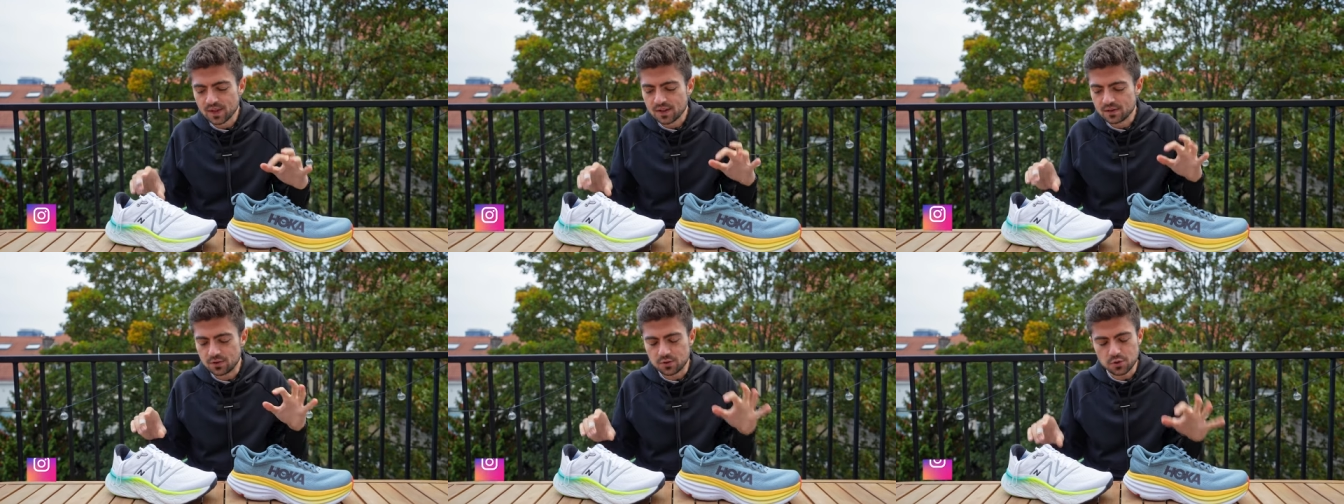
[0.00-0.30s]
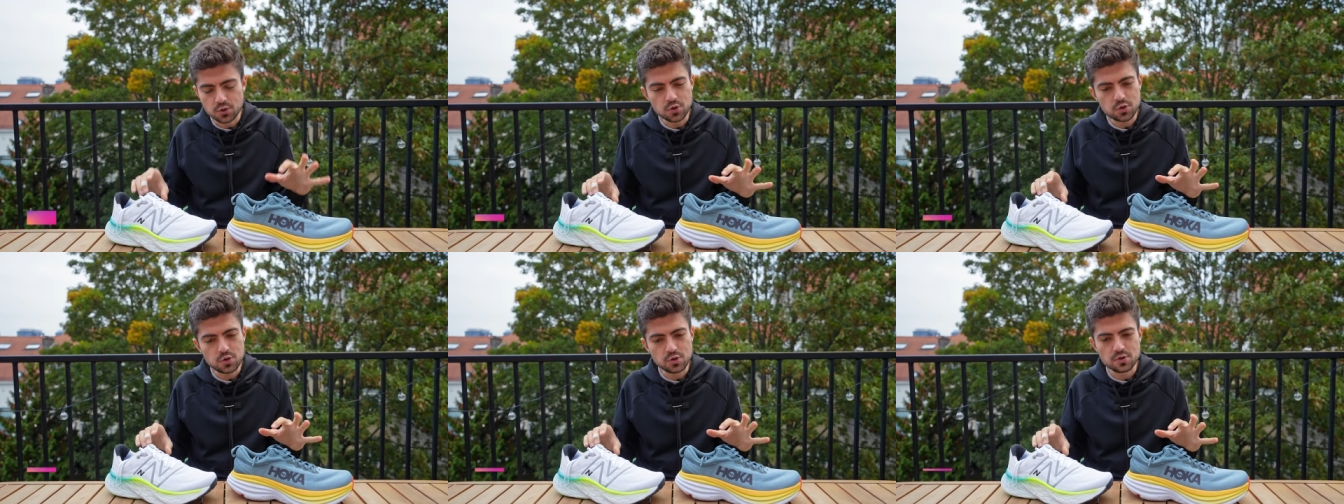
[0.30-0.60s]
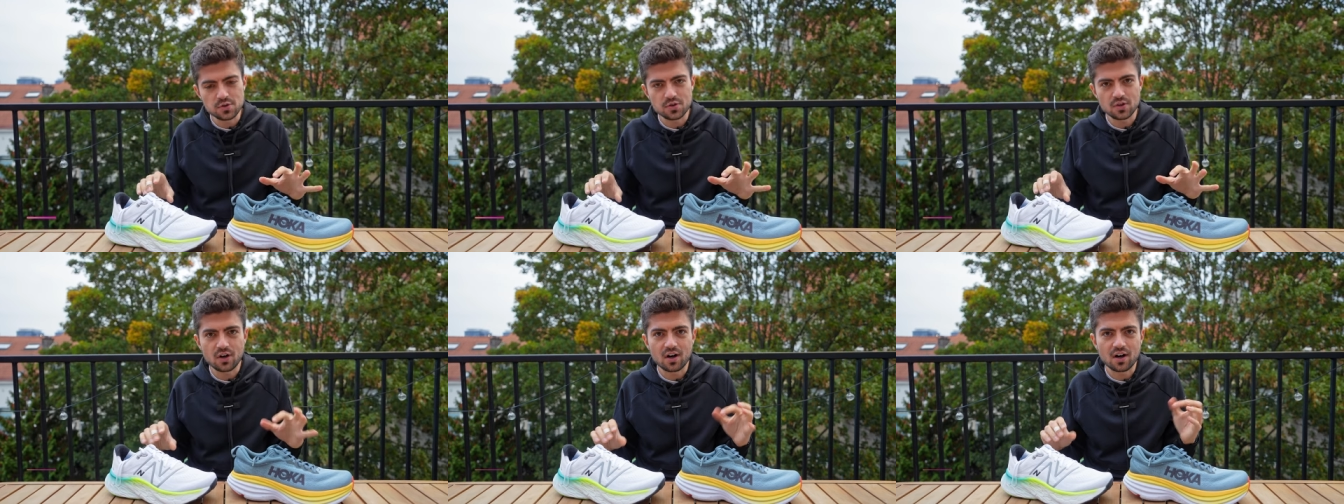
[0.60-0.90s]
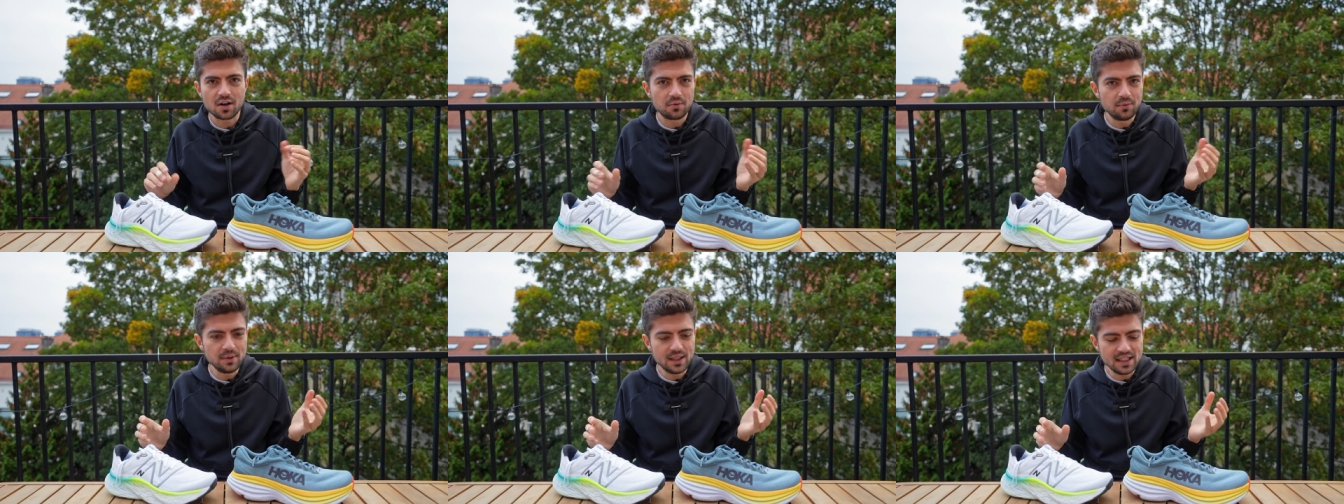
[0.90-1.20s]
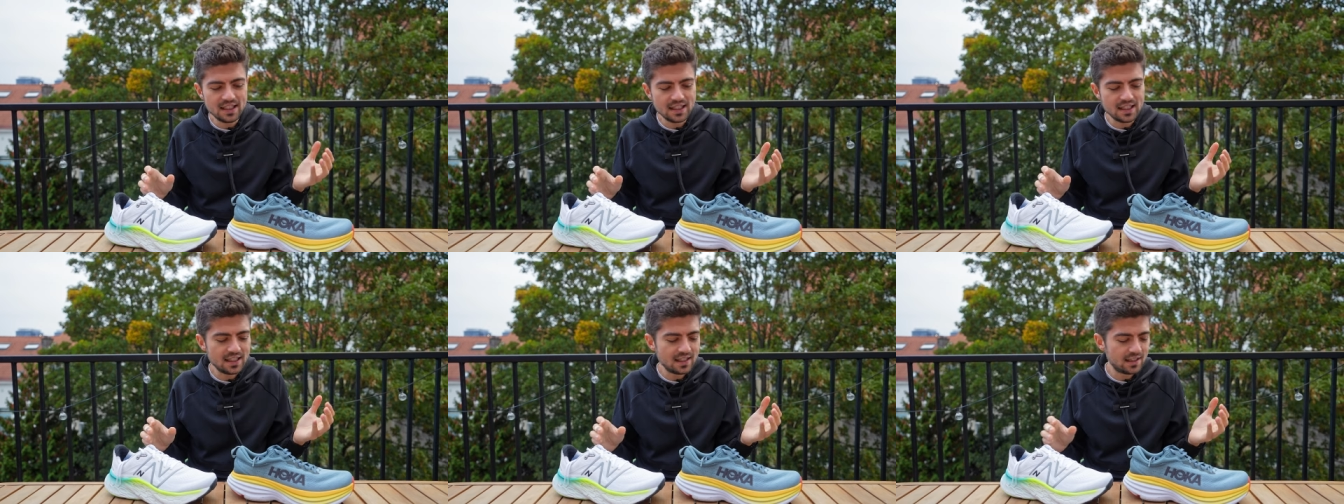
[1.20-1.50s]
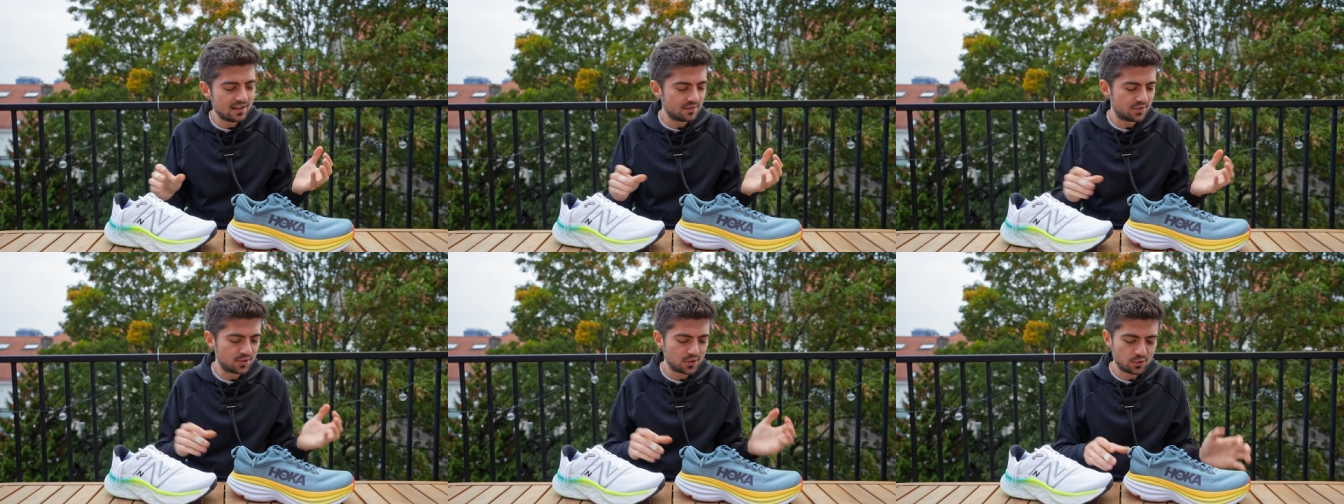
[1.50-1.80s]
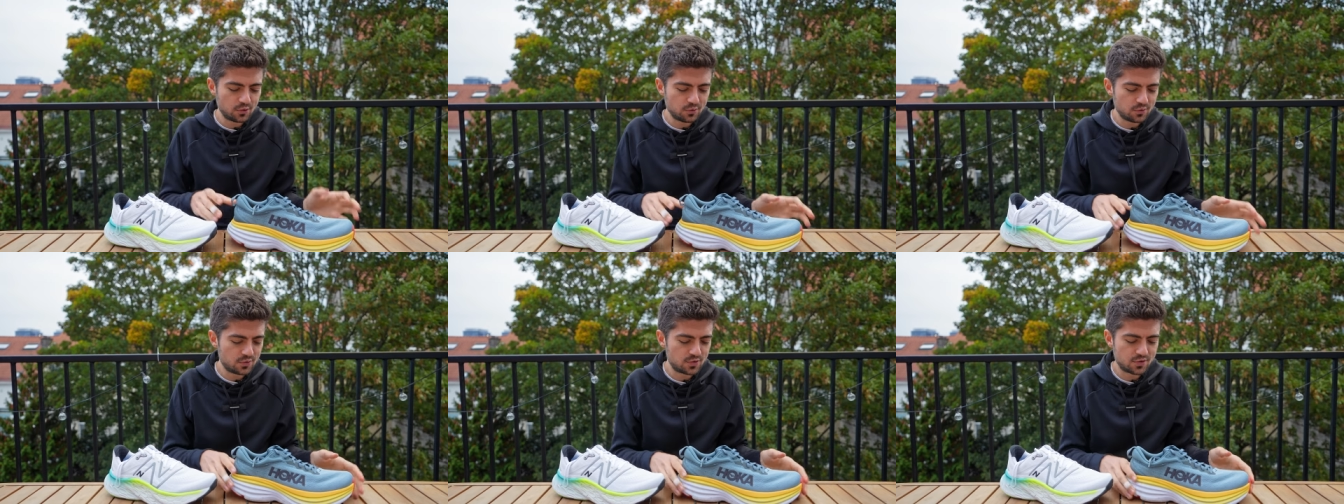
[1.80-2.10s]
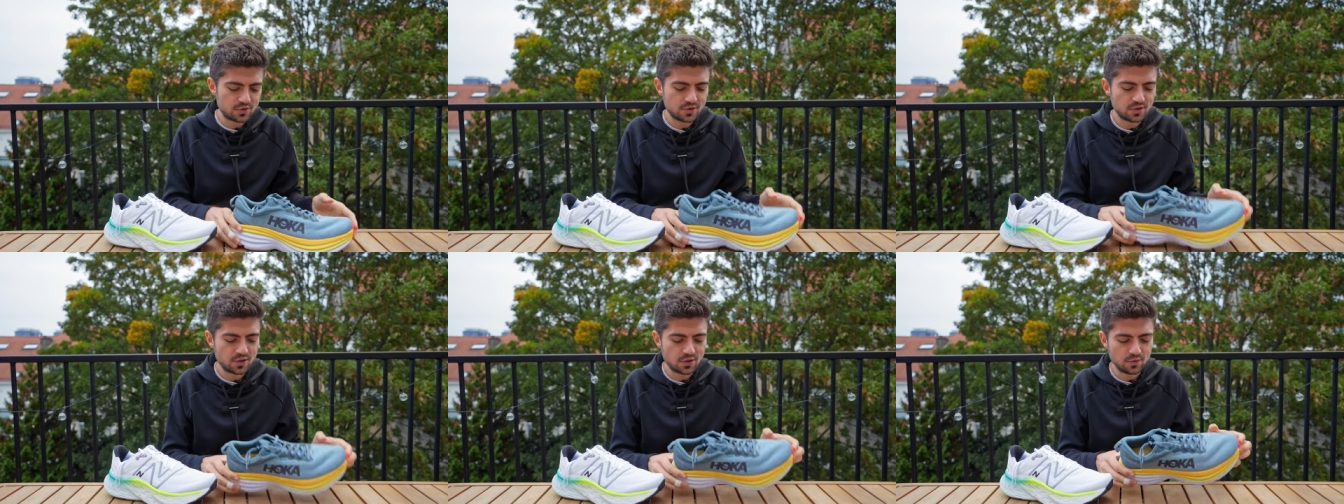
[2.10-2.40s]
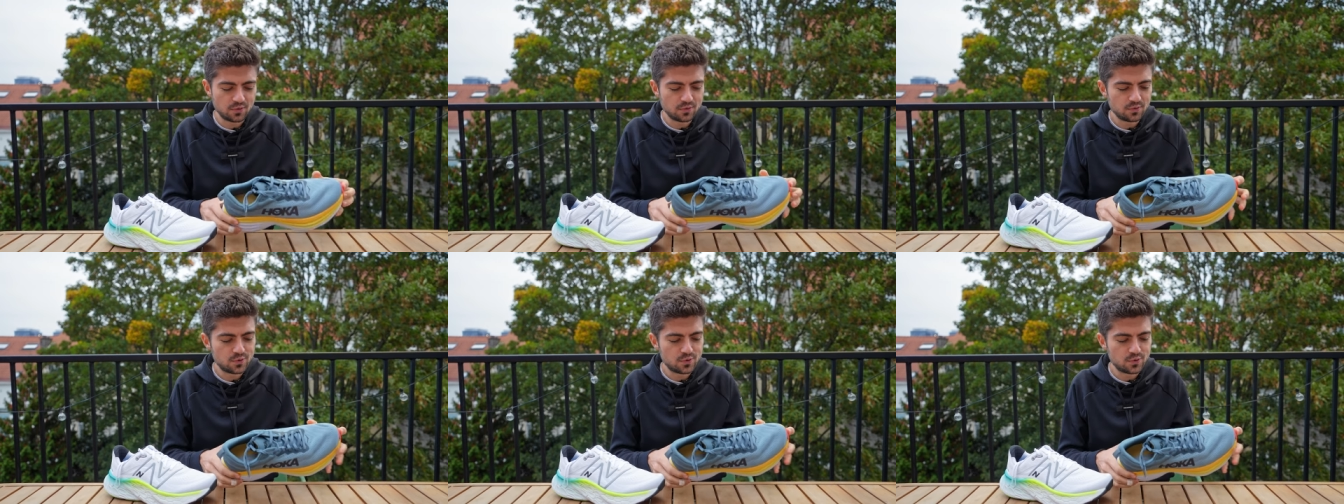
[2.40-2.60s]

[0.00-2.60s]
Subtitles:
The two shoes are really those, you know,